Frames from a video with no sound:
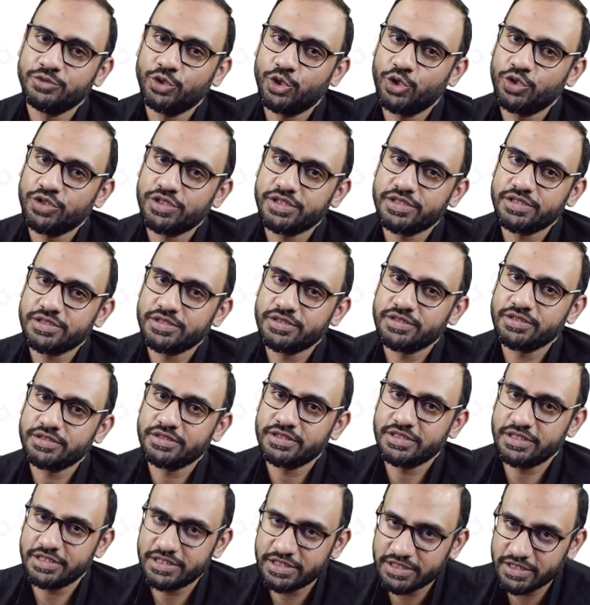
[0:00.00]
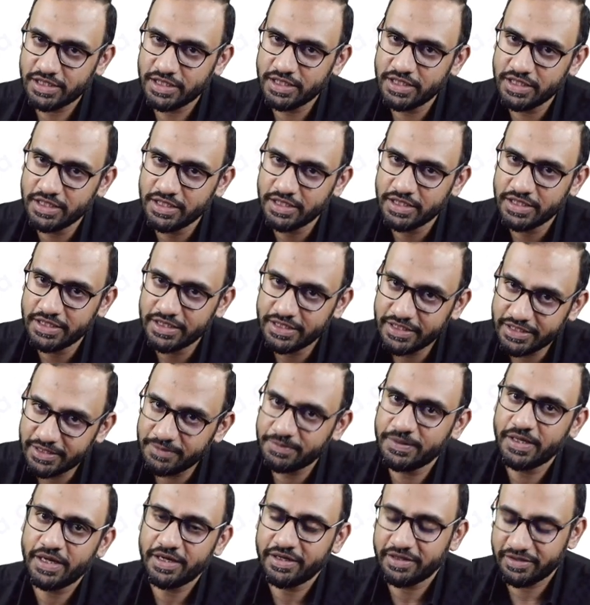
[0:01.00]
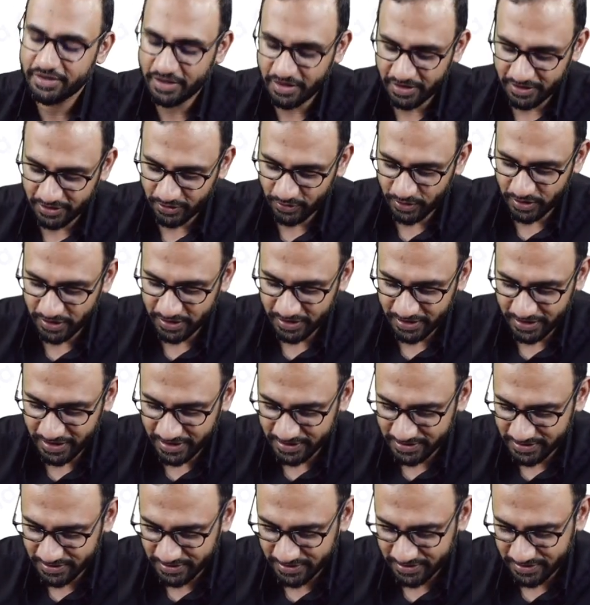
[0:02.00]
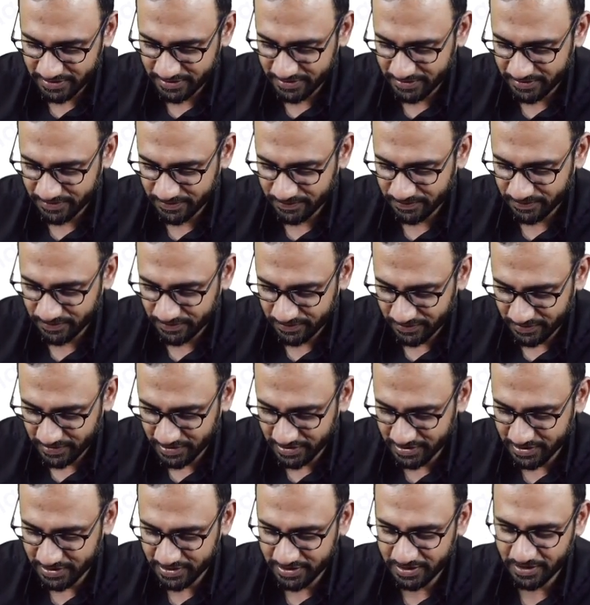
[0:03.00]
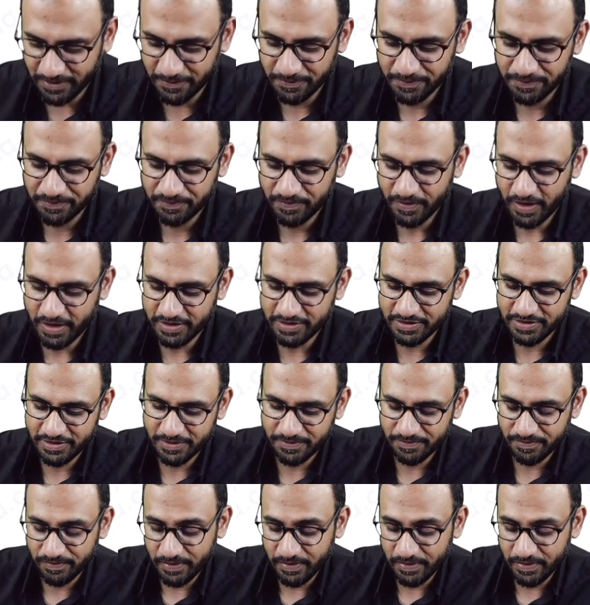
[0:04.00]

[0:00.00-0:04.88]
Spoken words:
You know this. Distal tibia intraarticular. Yes. This is the answer.